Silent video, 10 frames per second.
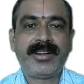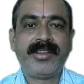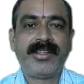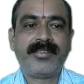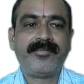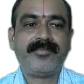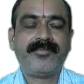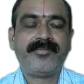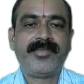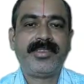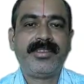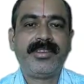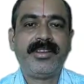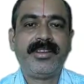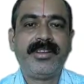factor
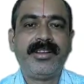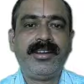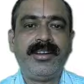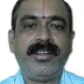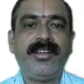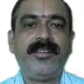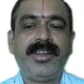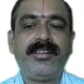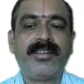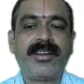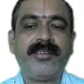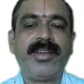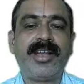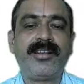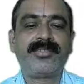and alarming
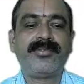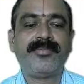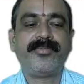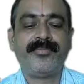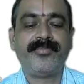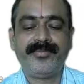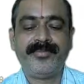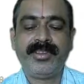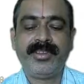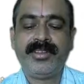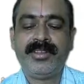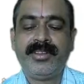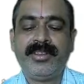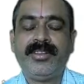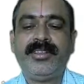drawback also.
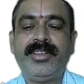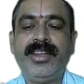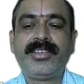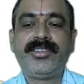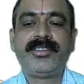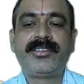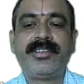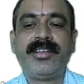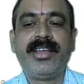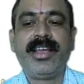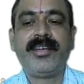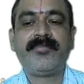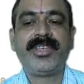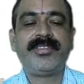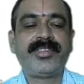The next is
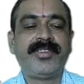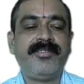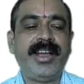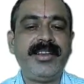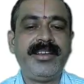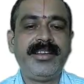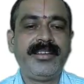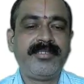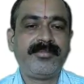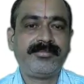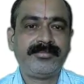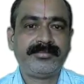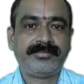absence of validity.